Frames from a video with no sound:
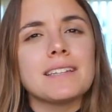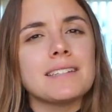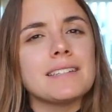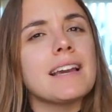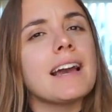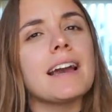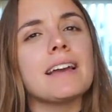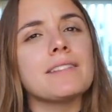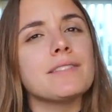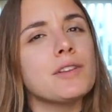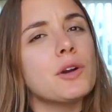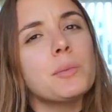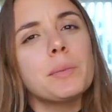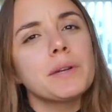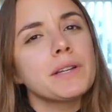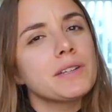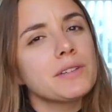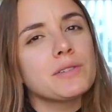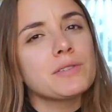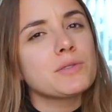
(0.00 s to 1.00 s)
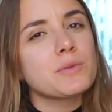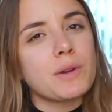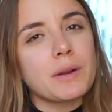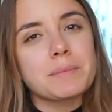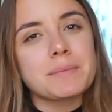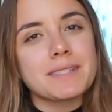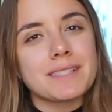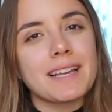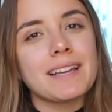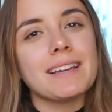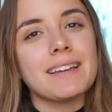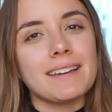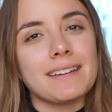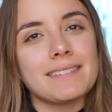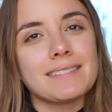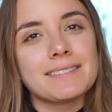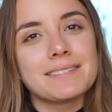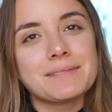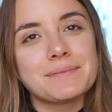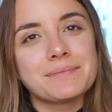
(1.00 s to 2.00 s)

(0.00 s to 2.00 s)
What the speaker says: yeah, nobody knows what I'm saying.